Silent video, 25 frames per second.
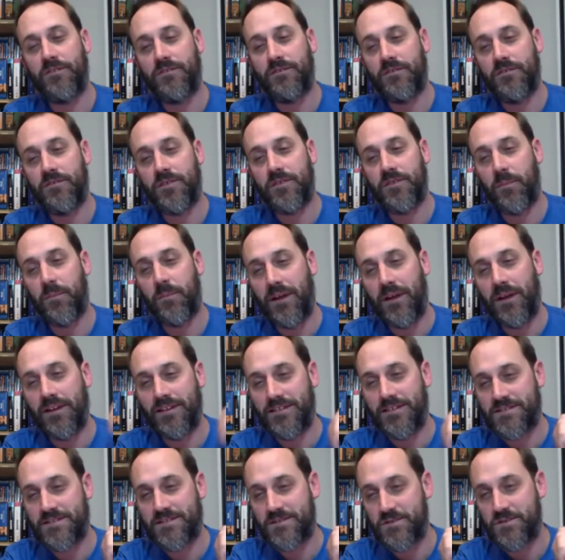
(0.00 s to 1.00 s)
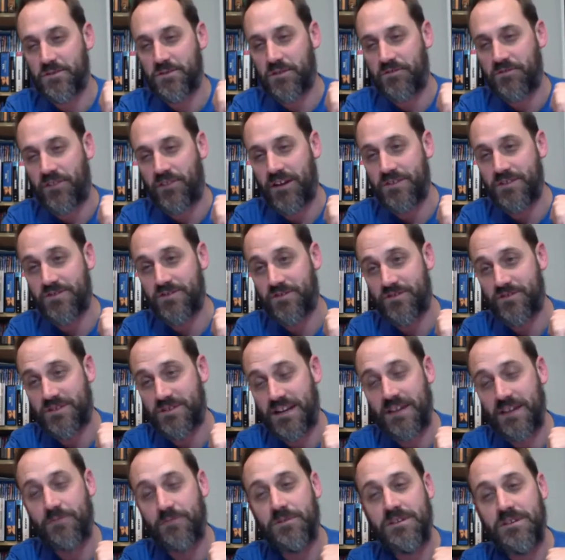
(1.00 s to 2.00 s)
the Bendis New Avengers,
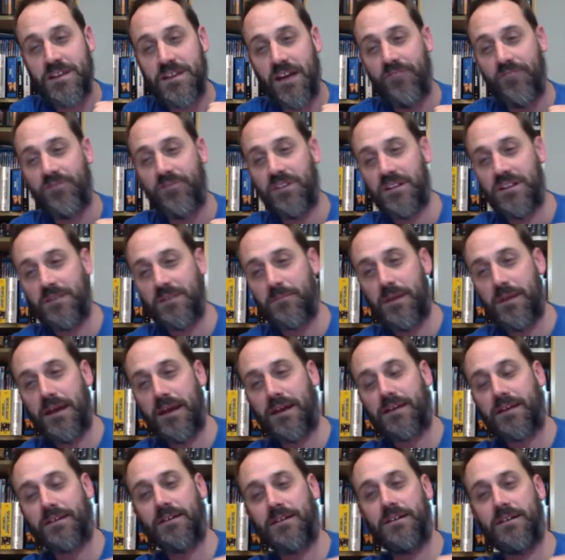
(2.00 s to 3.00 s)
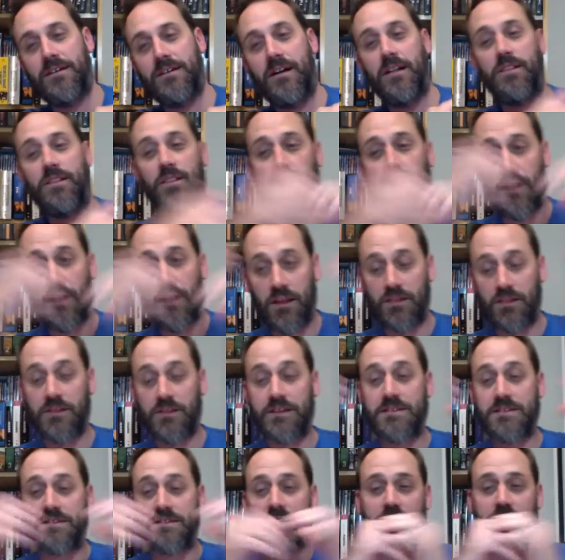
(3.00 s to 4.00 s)
and it would definitely make a
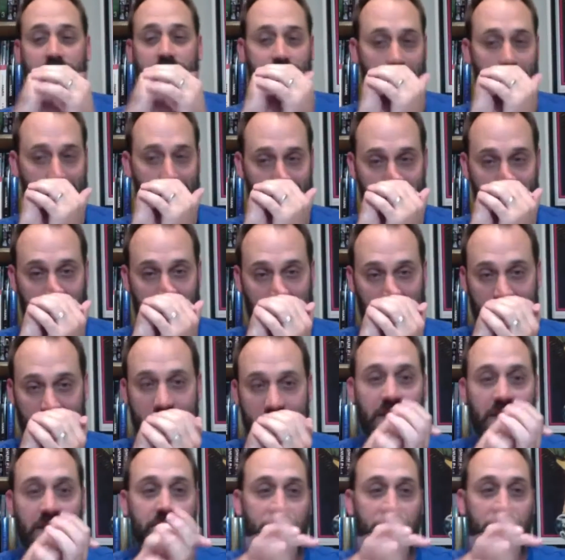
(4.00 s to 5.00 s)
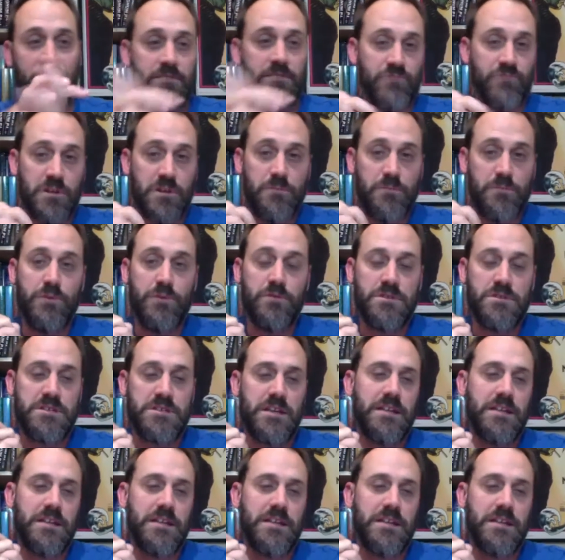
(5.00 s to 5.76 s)
list of my favorite reboots.